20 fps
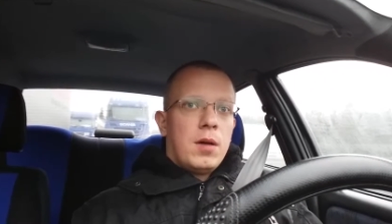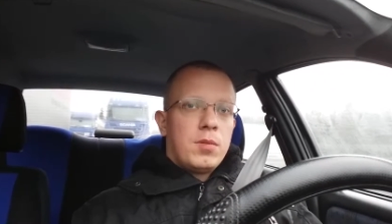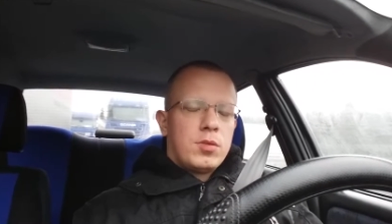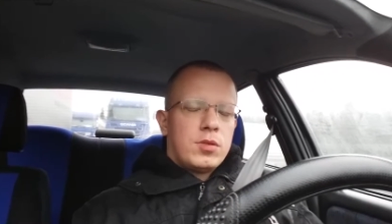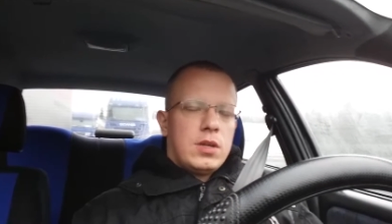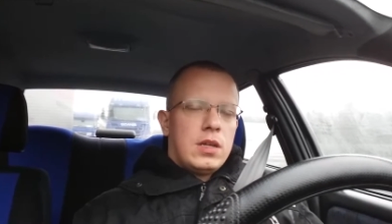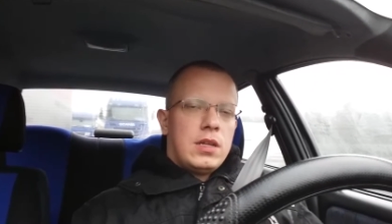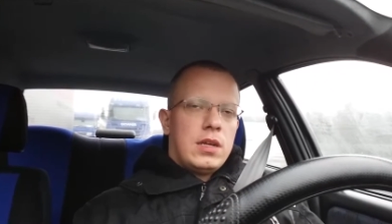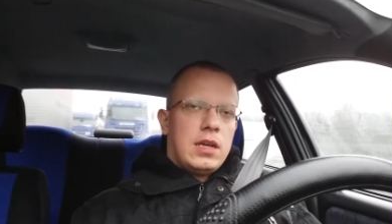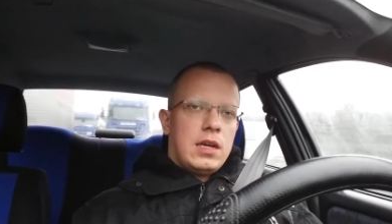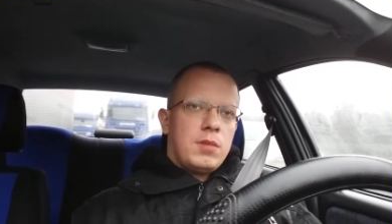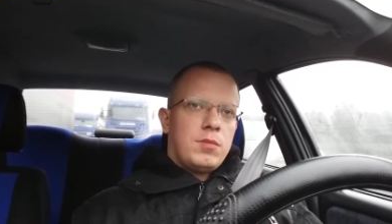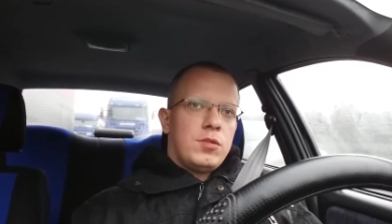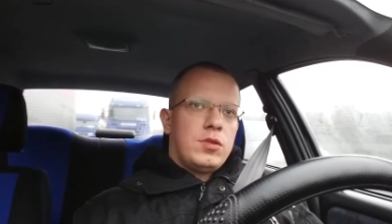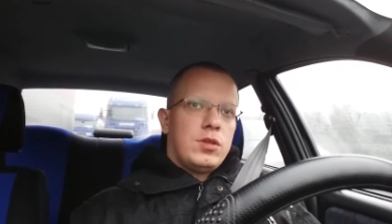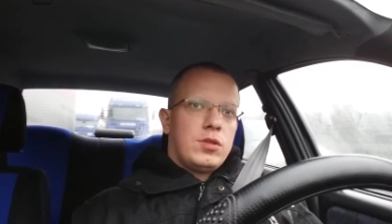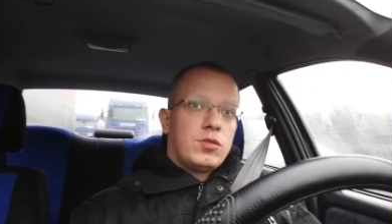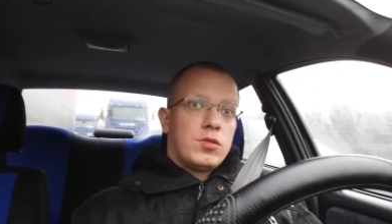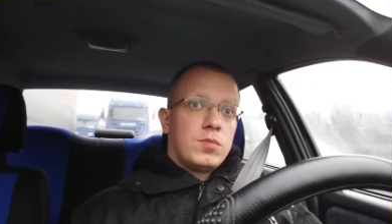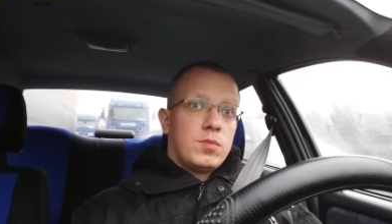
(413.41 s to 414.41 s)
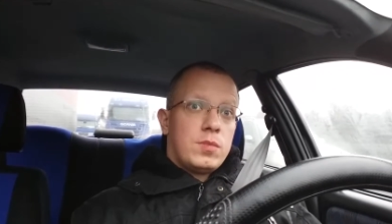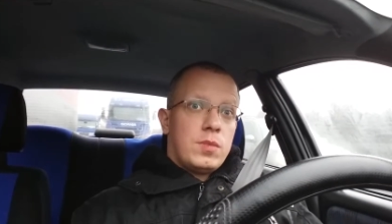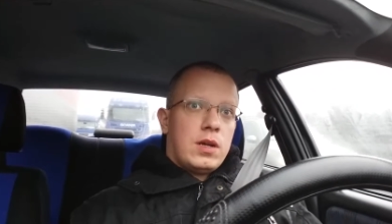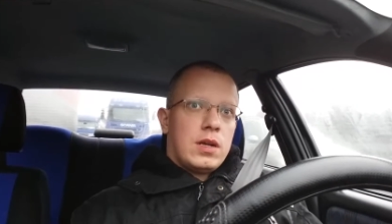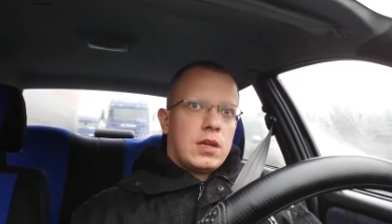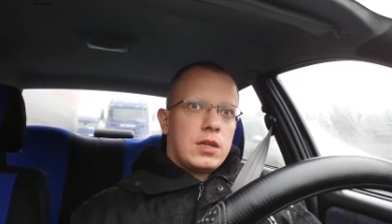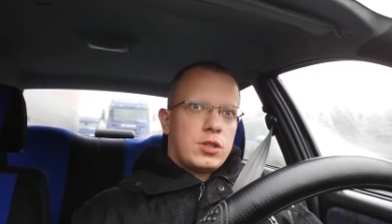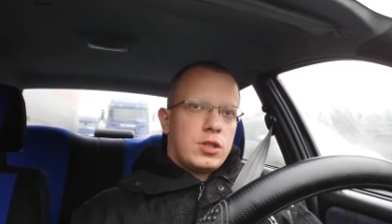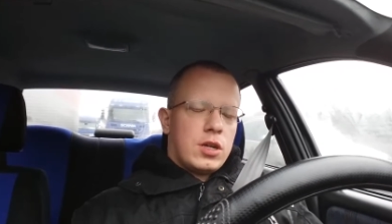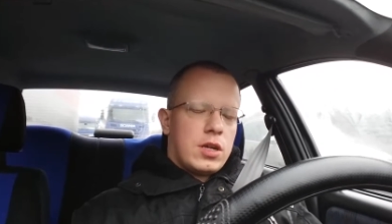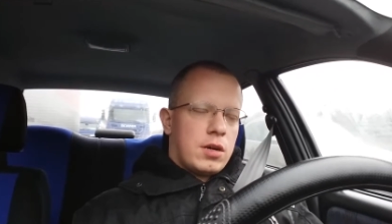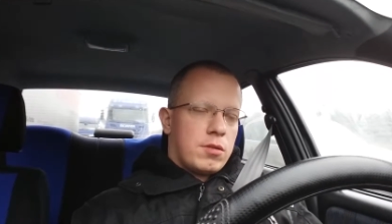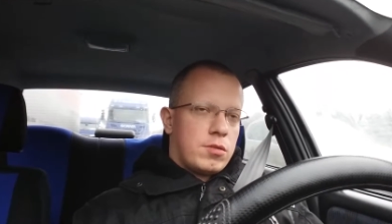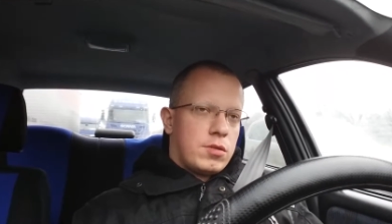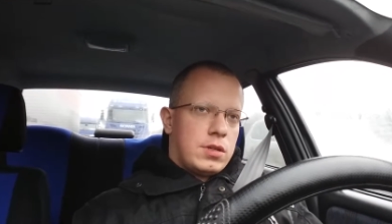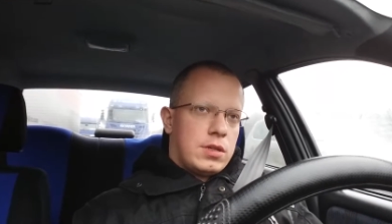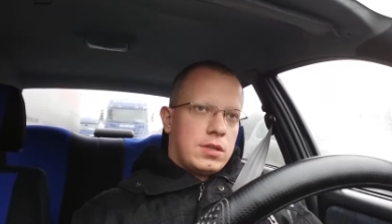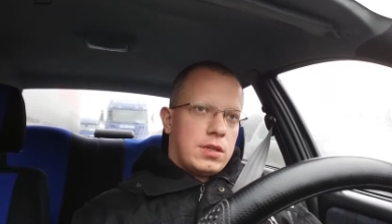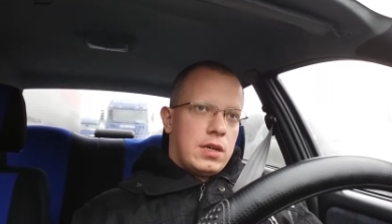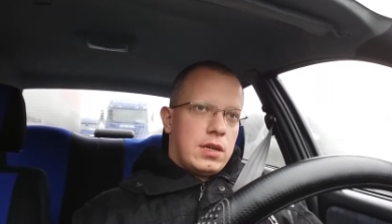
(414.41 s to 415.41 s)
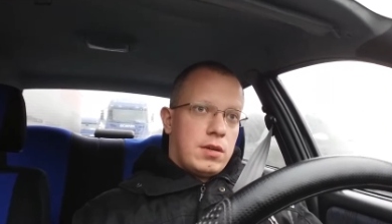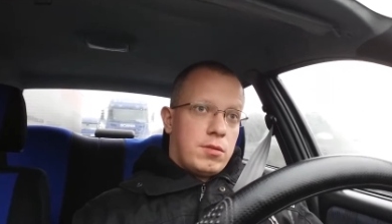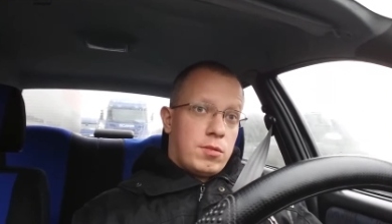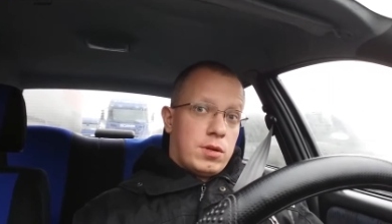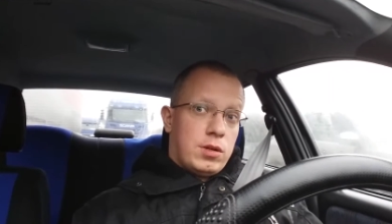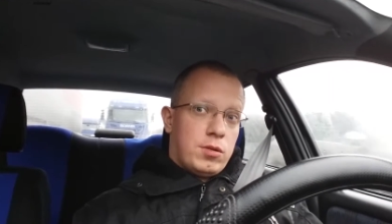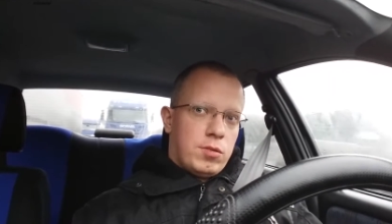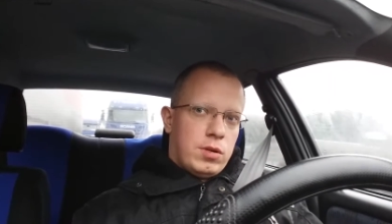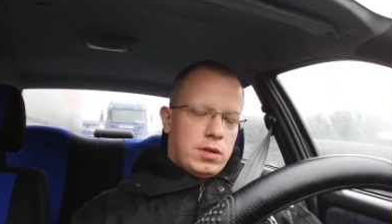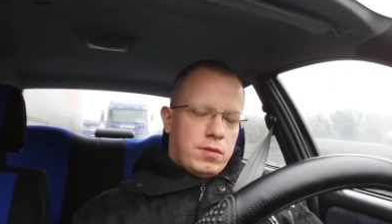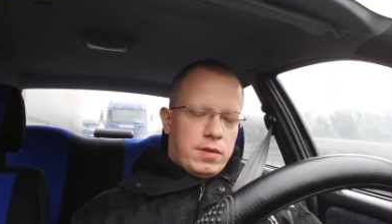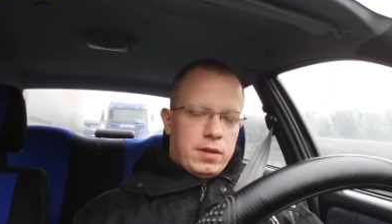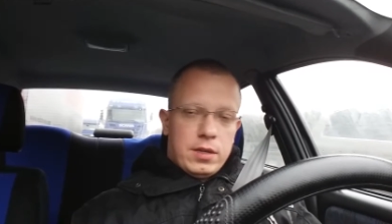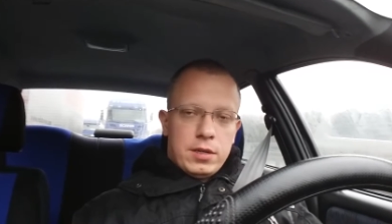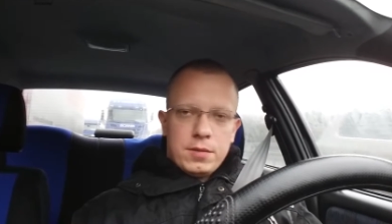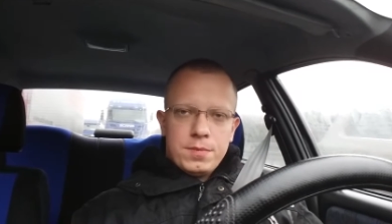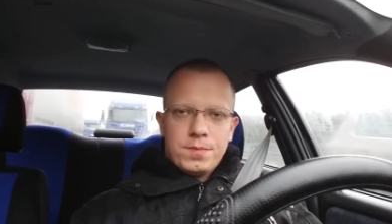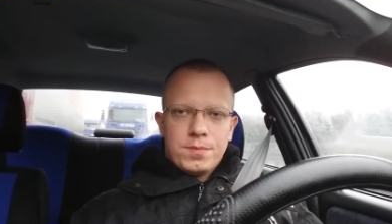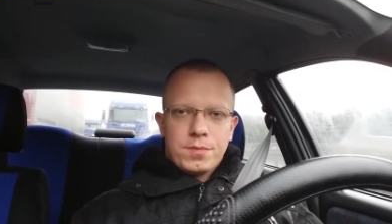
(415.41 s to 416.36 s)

Up to 10 a.m. you need to make a checkout on a day when you're leaving.